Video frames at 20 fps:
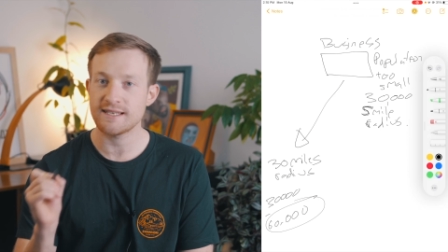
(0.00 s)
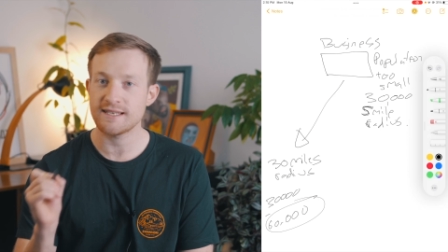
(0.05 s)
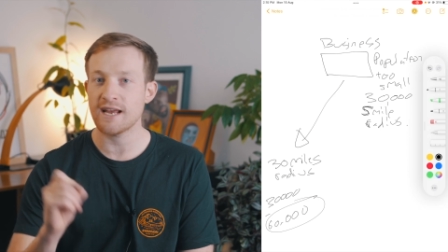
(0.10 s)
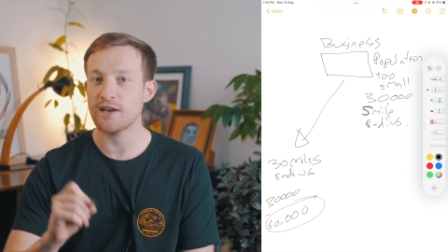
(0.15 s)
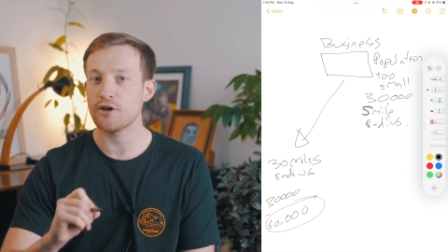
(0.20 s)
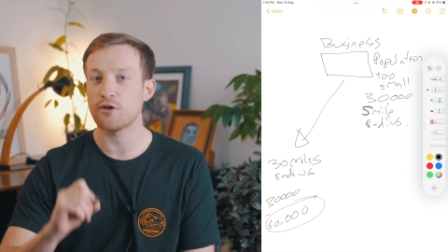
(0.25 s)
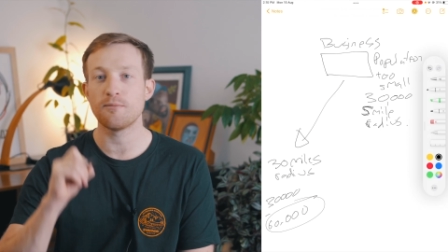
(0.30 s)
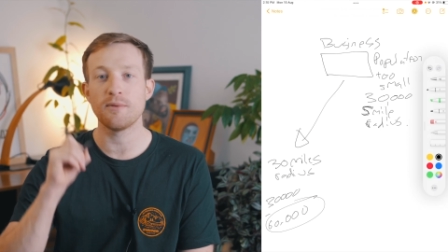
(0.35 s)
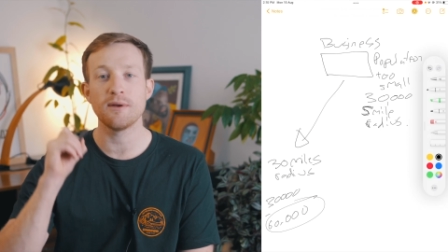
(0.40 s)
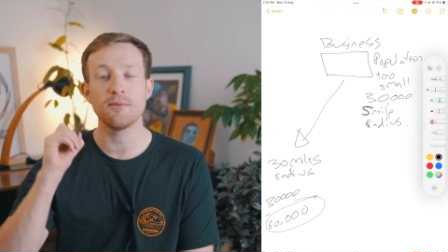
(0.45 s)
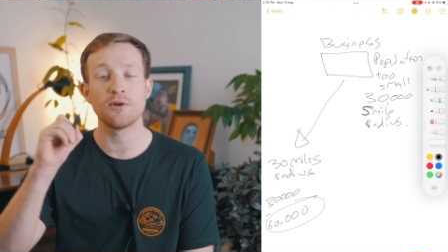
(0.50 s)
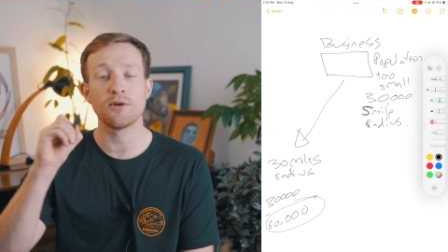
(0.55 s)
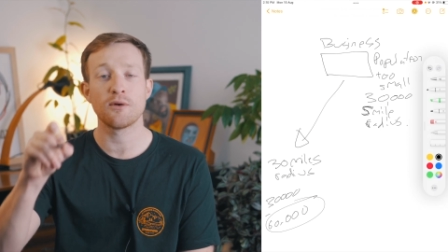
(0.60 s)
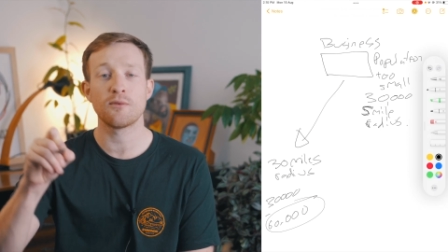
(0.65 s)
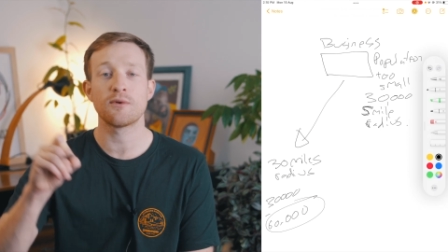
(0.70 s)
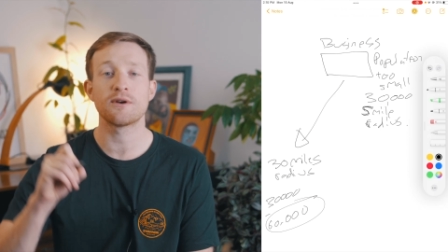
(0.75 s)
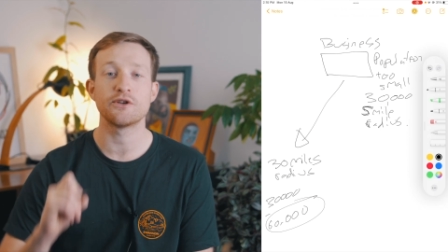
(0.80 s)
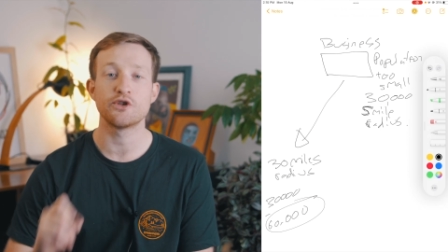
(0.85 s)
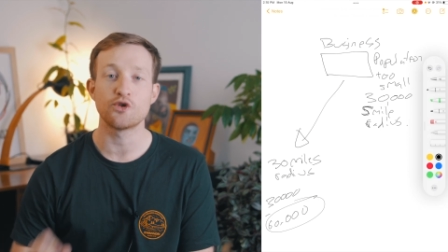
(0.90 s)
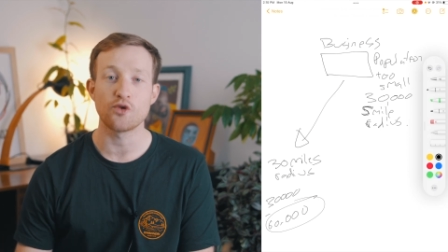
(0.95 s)
Daniel, people don't
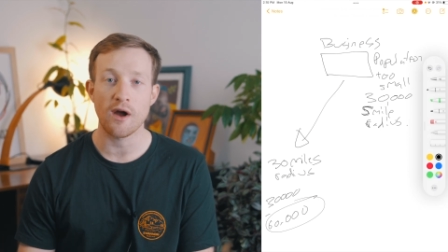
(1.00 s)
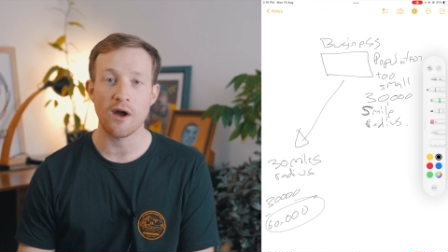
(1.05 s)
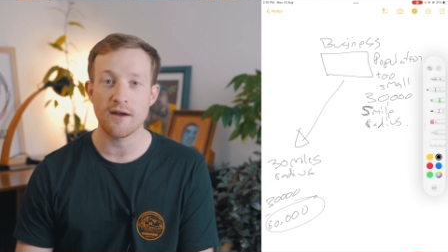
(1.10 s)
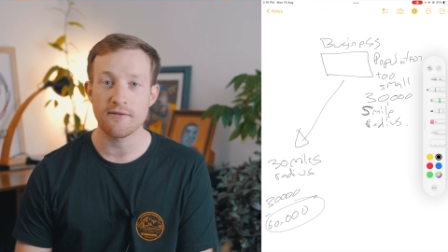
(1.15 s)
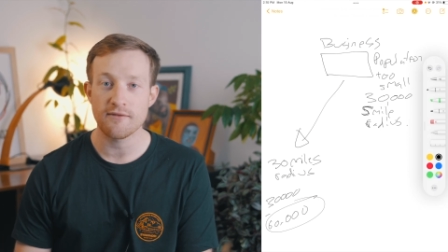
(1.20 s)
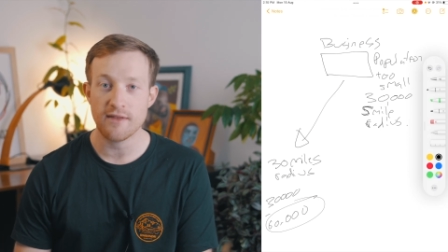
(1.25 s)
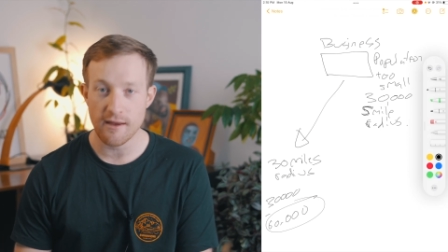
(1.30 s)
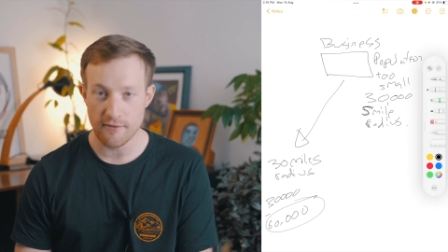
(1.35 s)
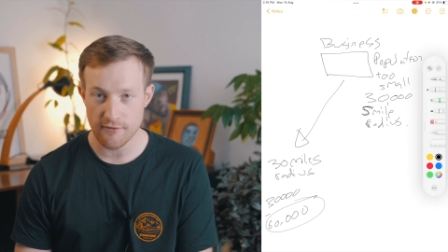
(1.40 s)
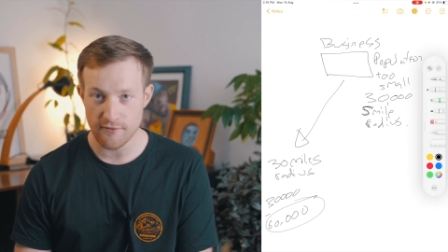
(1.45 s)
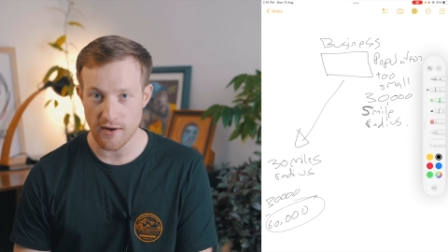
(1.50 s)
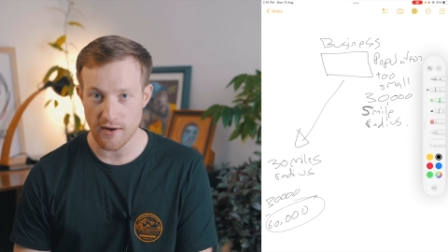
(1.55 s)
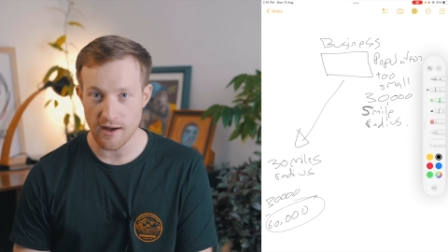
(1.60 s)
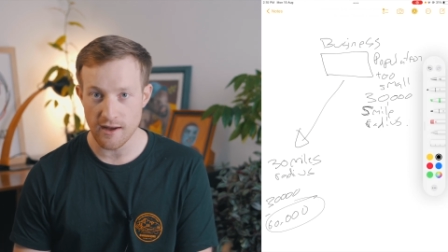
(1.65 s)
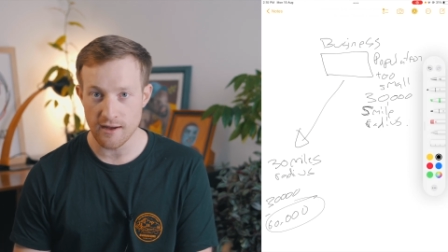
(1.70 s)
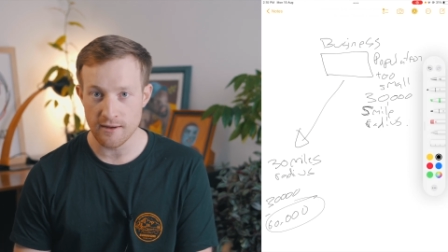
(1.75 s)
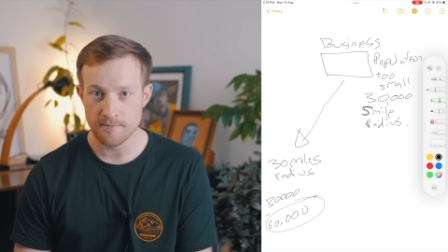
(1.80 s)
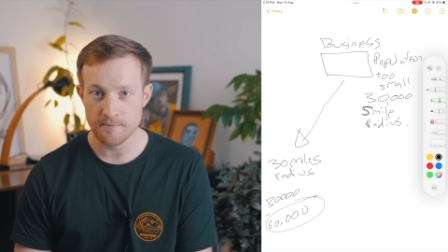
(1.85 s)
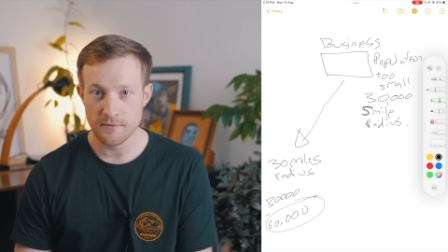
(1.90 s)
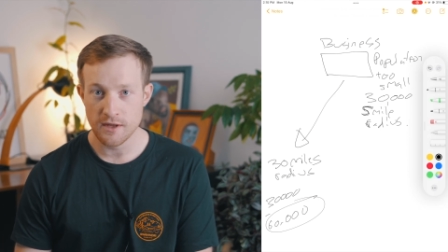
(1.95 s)
want to drive that
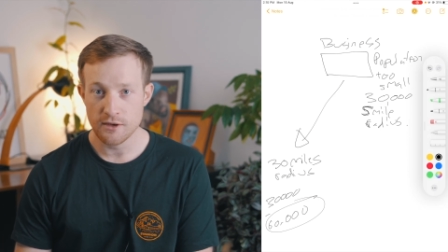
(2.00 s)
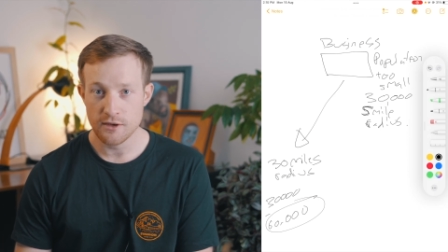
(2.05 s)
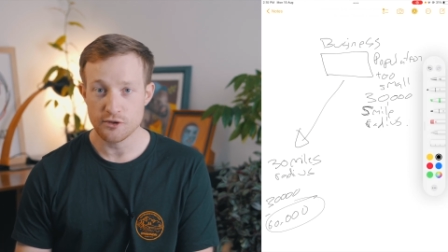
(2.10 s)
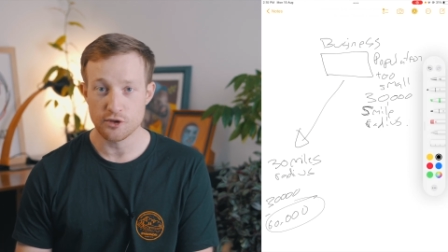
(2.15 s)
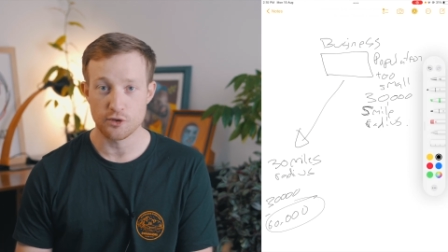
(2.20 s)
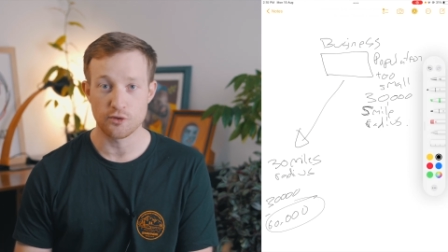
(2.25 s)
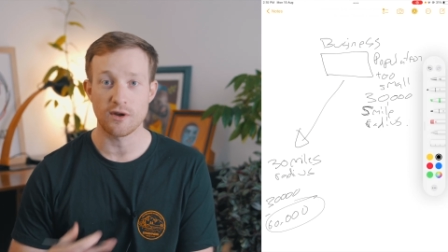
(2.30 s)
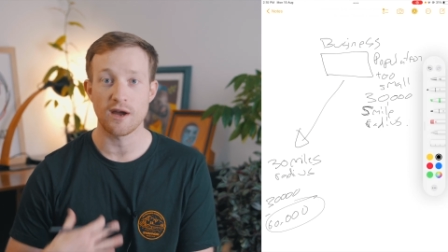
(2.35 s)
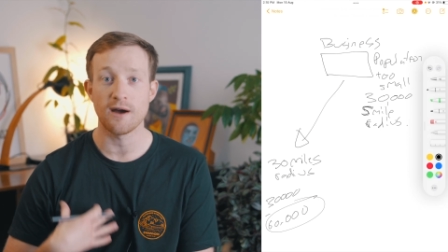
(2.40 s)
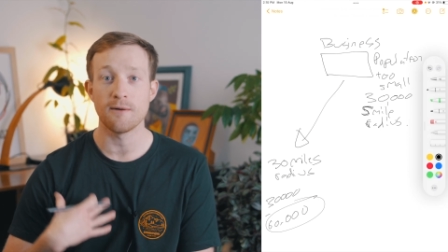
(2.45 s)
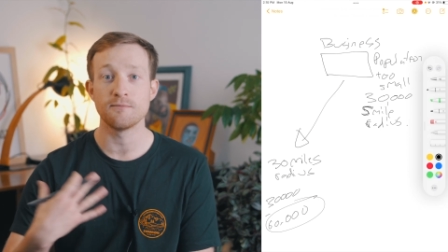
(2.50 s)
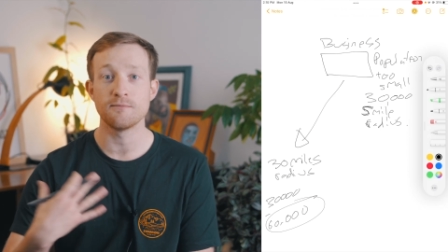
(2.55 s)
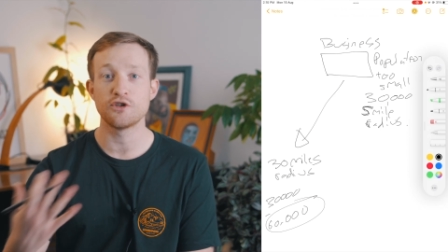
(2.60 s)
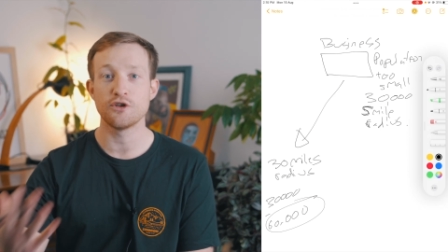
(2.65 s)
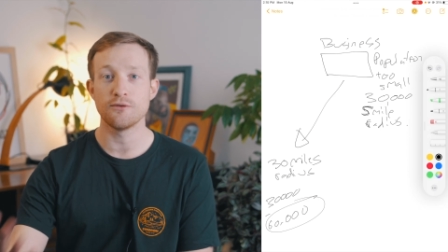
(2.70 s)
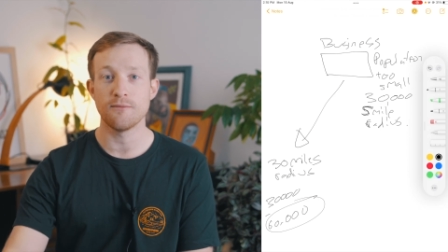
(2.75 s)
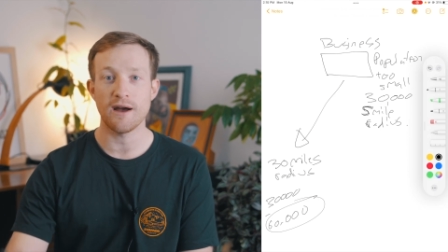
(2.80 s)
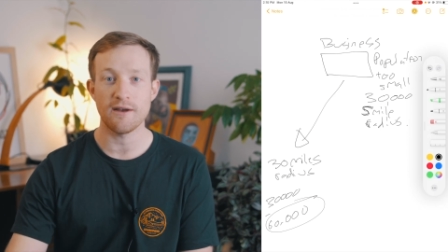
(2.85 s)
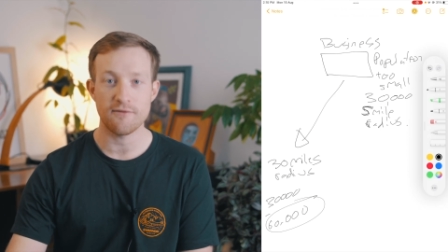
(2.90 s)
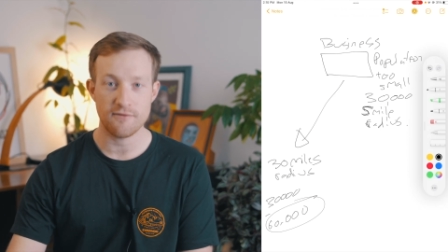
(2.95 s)
far to come
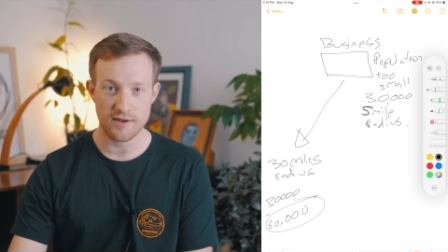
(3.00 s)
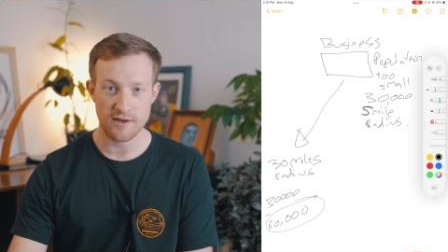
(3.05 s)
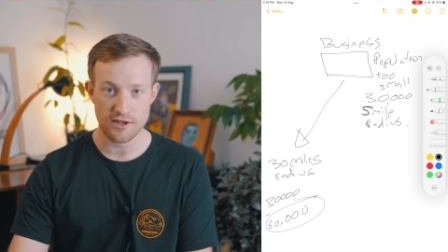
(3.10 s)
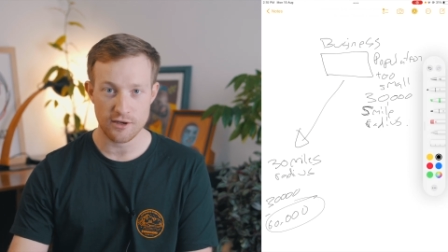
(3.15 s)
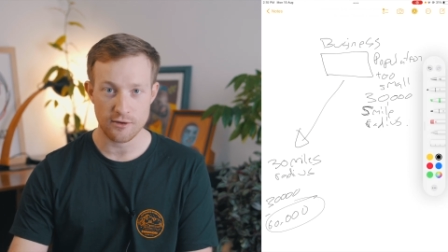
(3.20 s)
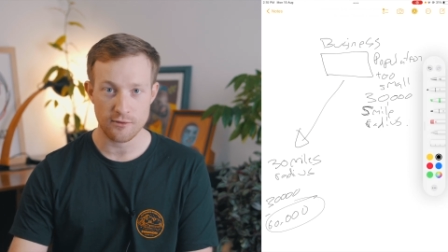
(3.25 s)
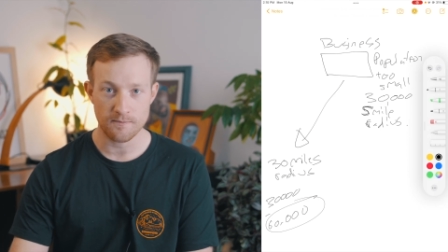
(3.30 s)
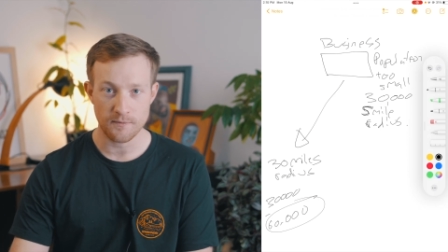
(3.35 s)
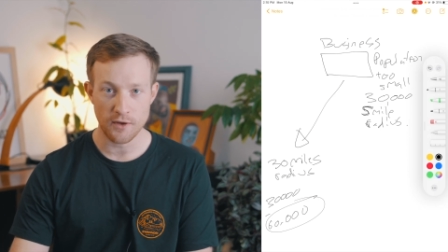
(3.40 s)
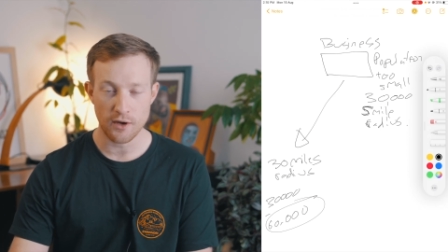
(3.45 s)
to my venue.